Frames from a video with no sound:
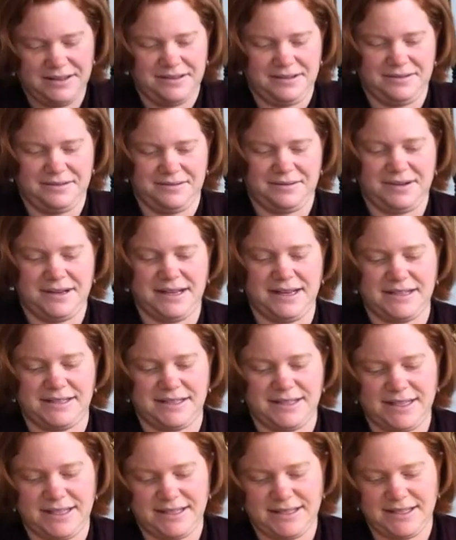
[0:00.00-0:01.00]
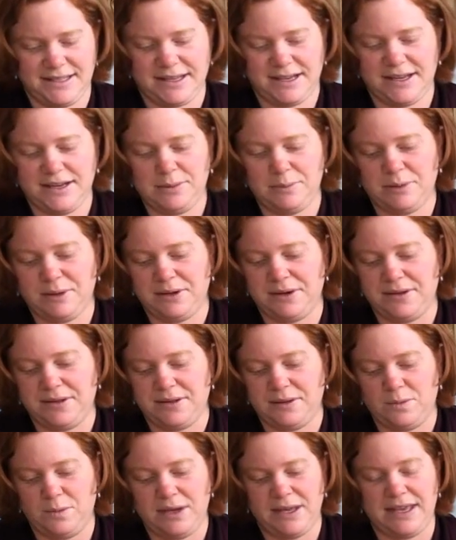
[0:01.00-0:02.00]
Okay, so that's the kind of blur
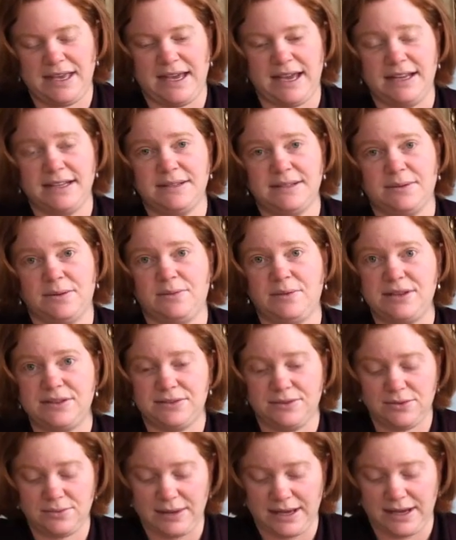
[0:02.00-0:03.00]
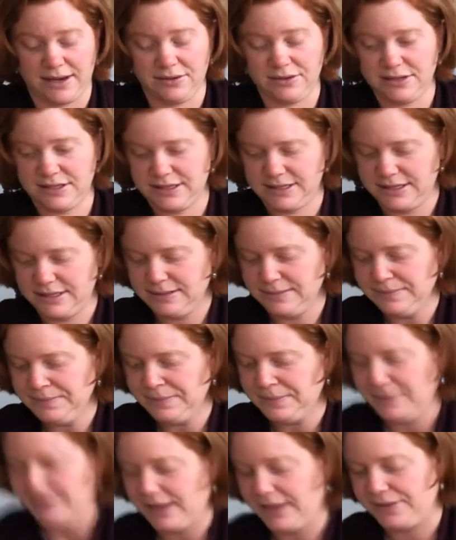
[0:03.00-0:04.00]
that we get when we zoom out
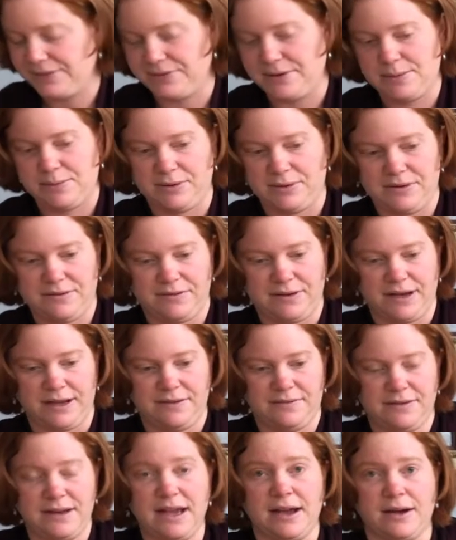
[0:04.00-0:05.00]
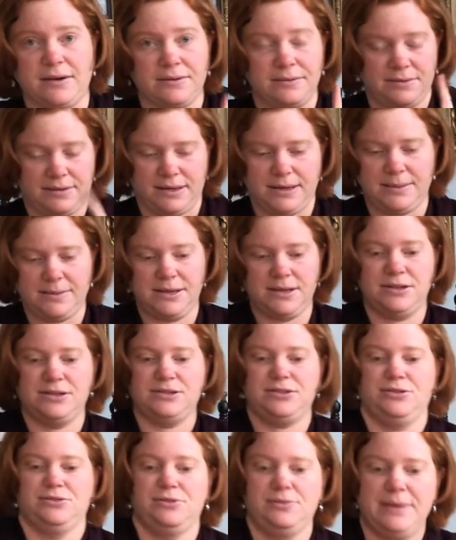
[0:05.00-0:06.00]
at 3.5. Now, I'm going to
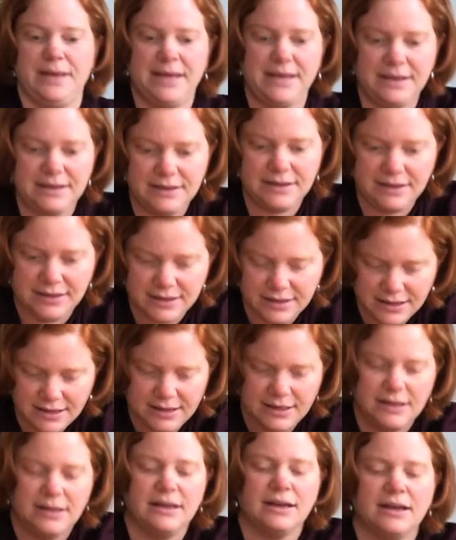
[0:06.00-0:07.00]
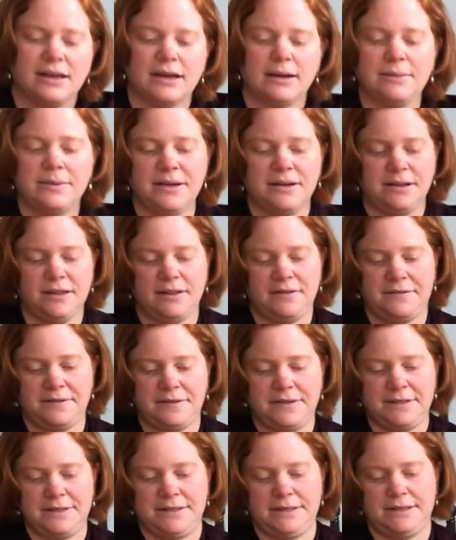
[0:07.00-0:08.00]
zoom in. Come here,
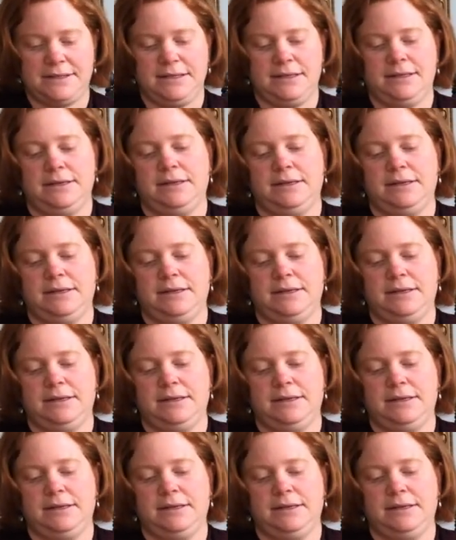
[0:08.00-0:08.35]
elephants.